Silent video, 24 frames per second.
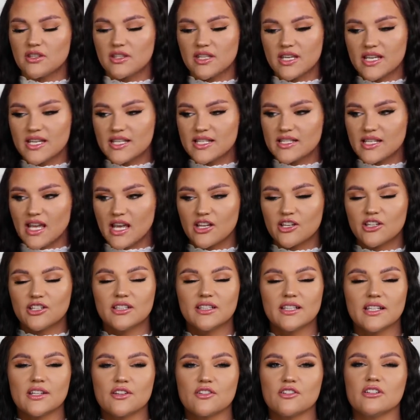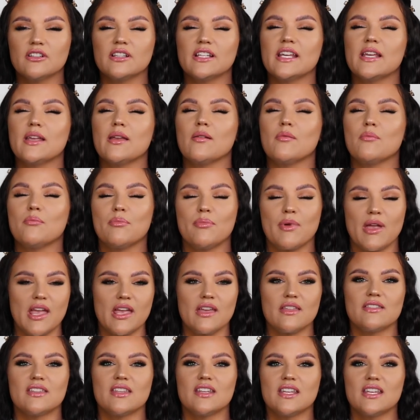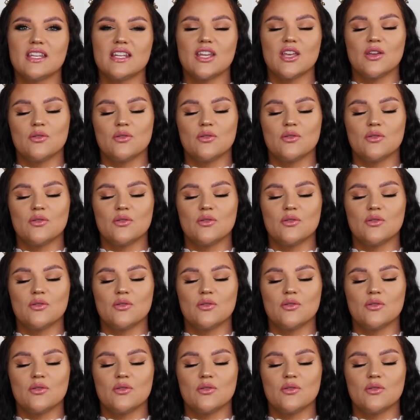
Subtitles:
This, I could literally bathe in it